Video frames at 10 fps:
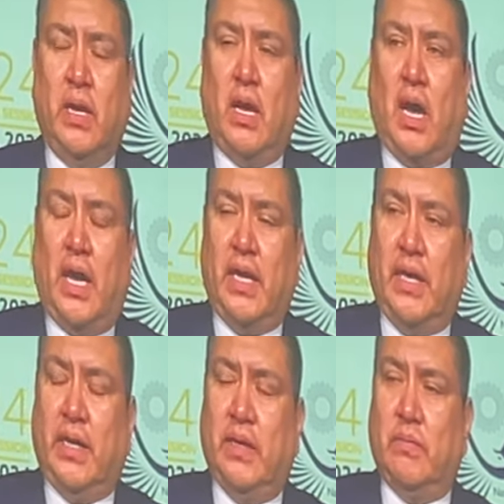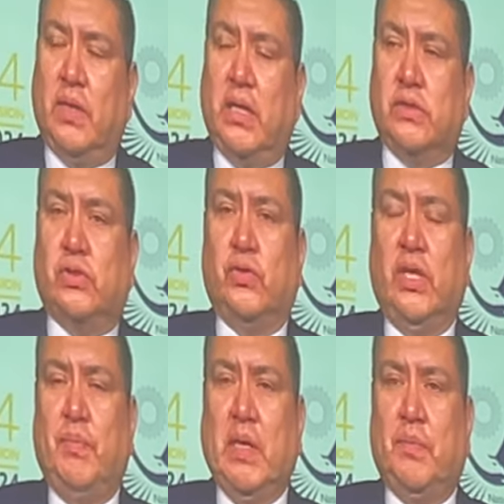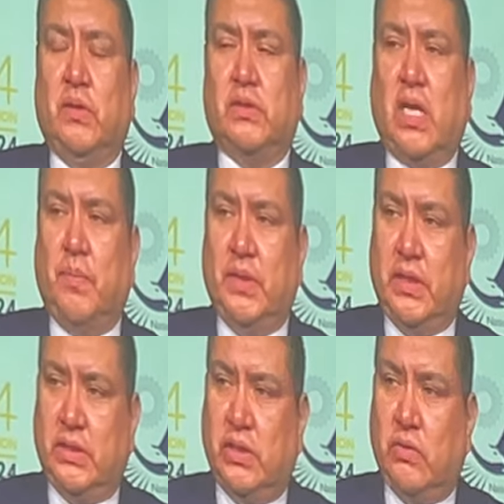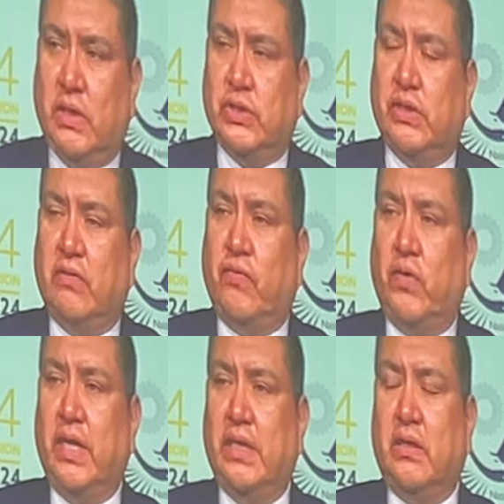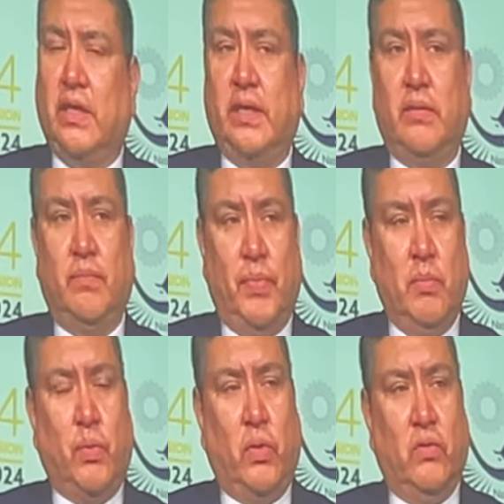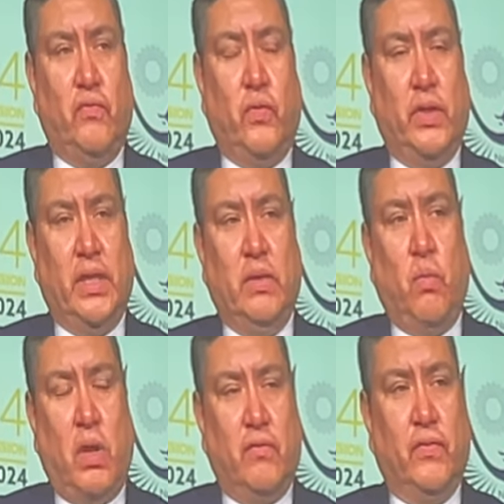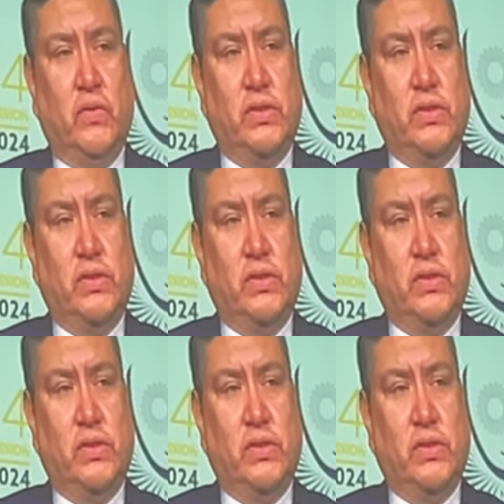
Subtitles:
I am a Zuni people adopted into the Registered Forehead Clan, born for the Water Flows